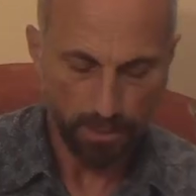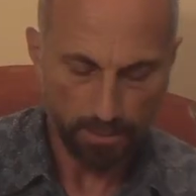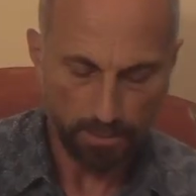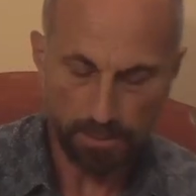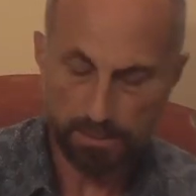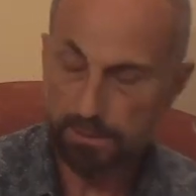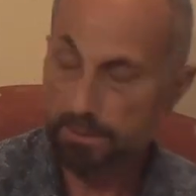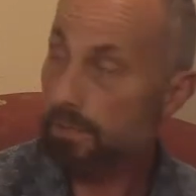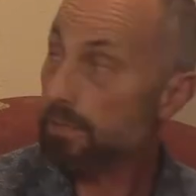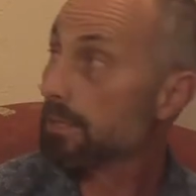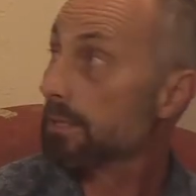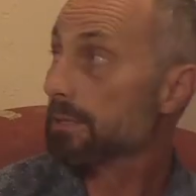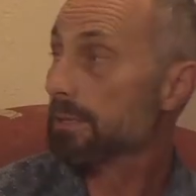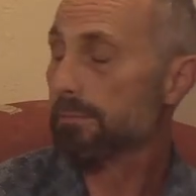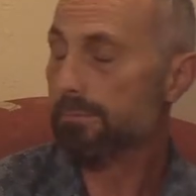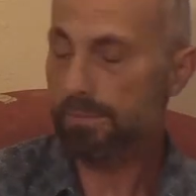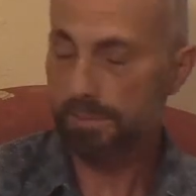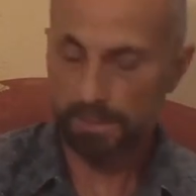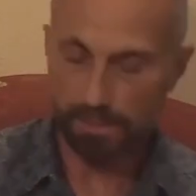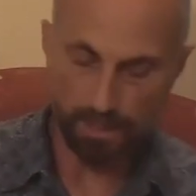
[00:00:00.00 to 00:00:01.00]
Let's look at
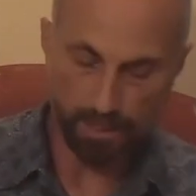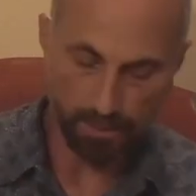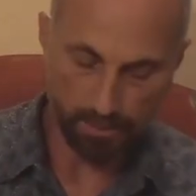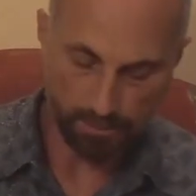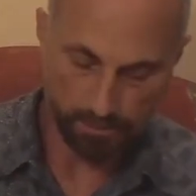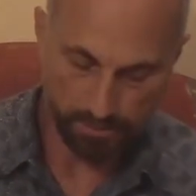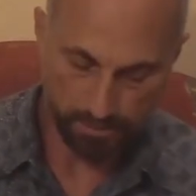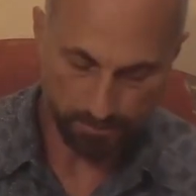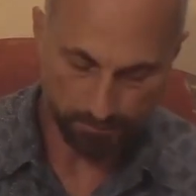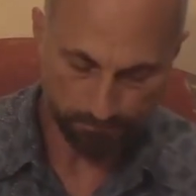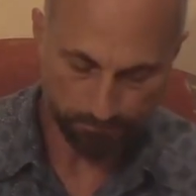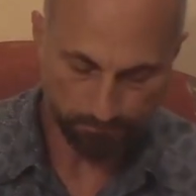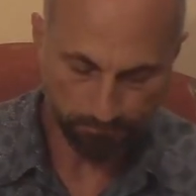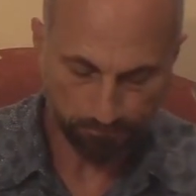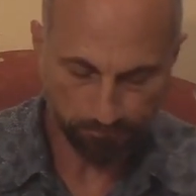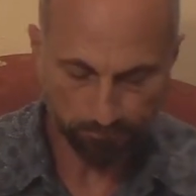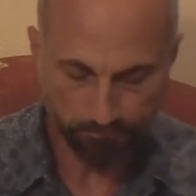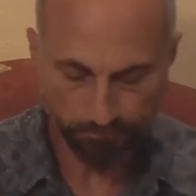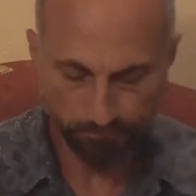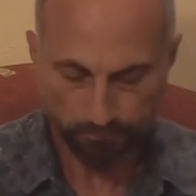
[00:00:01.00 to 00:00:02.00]
some slides.
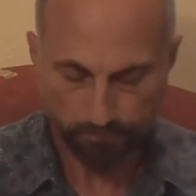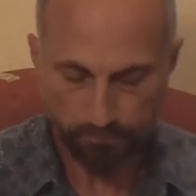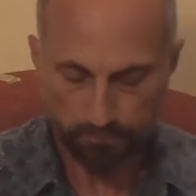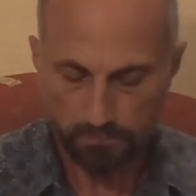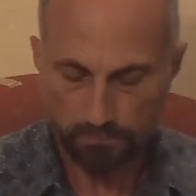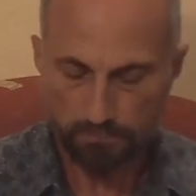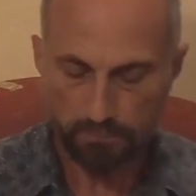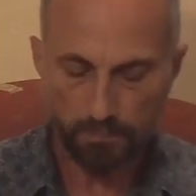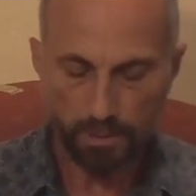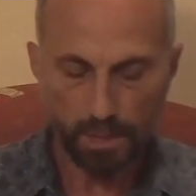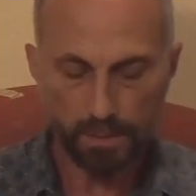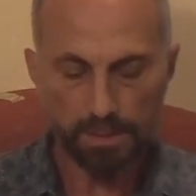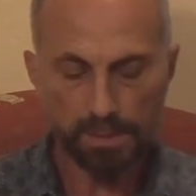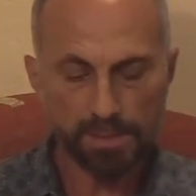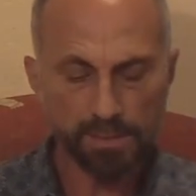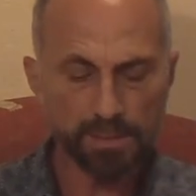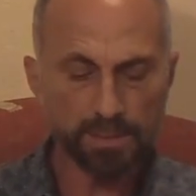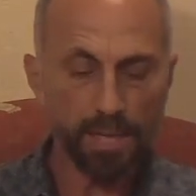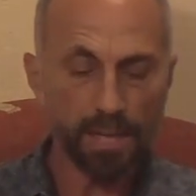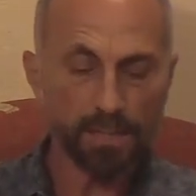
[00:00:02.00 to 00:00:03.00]

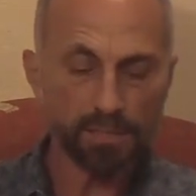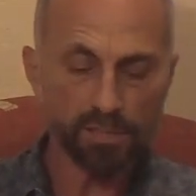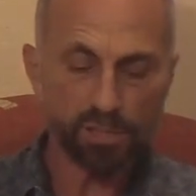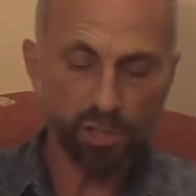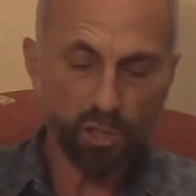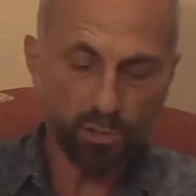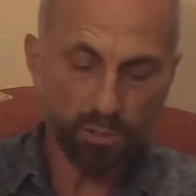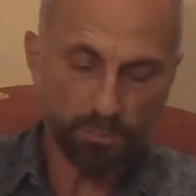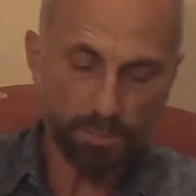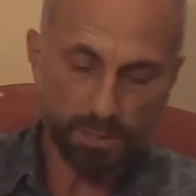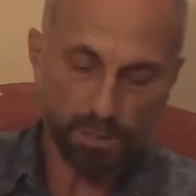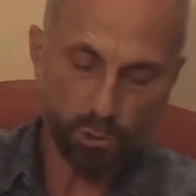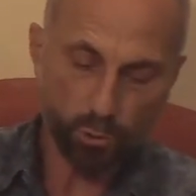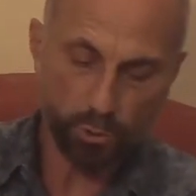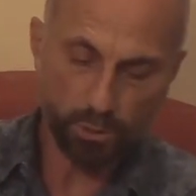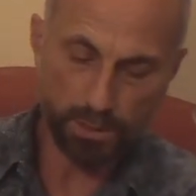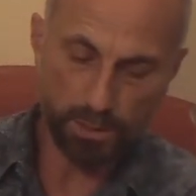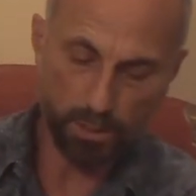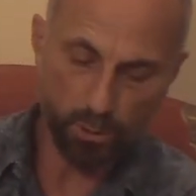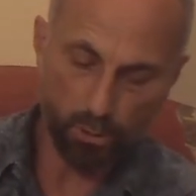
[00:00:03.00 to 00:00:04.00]
These slides show the
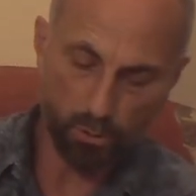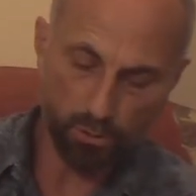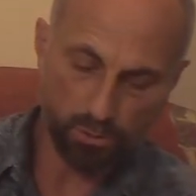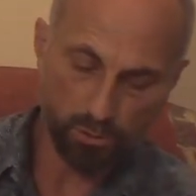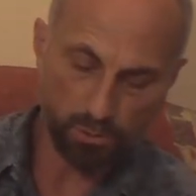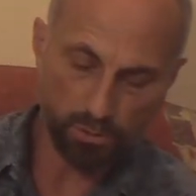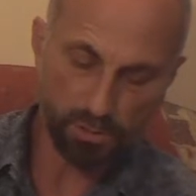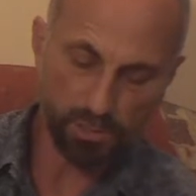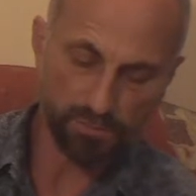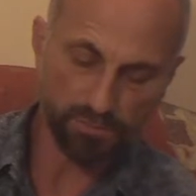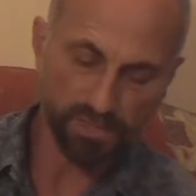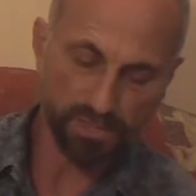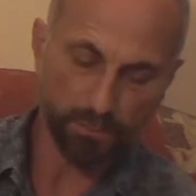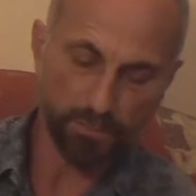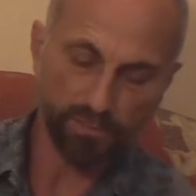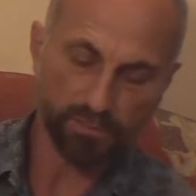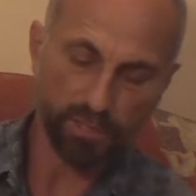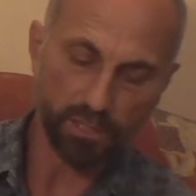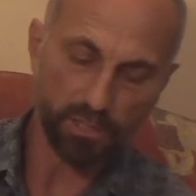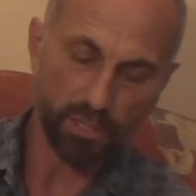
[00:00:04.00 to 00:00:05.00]
majority owners of
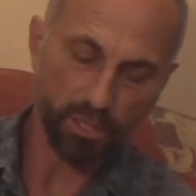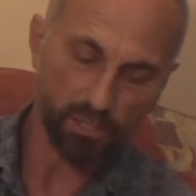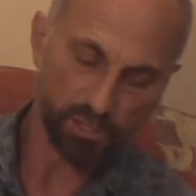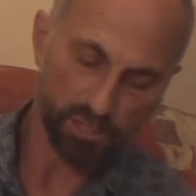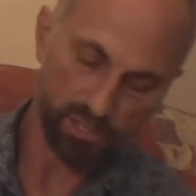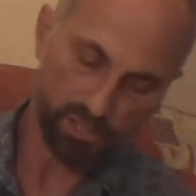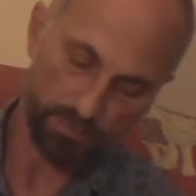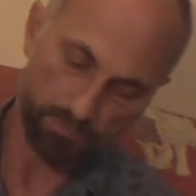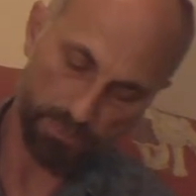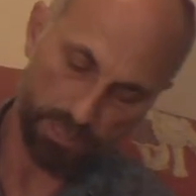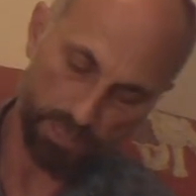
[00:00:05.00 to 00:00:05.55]
some of the largest